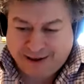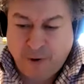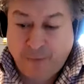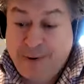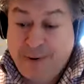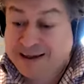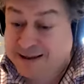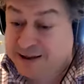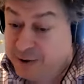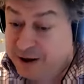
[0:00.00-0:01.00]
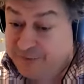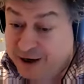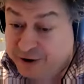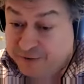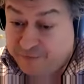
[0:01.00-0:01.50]
Well, BS is an
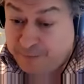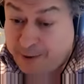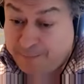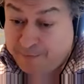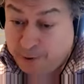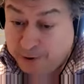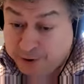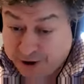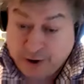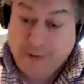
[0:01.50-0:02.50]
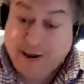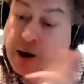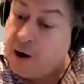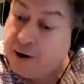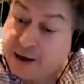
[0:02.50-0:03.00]
abbreviation for, for bullshit, so we
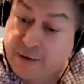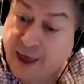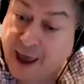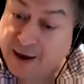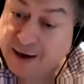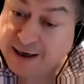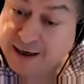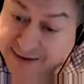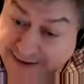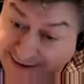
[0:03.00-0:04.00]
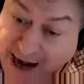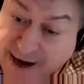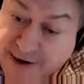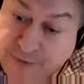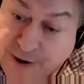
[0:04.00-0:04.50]
can't go there, is the
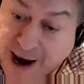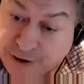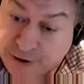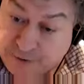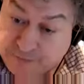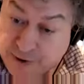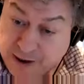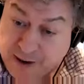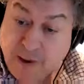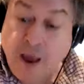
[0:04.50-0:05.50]
standard reaction. Okay.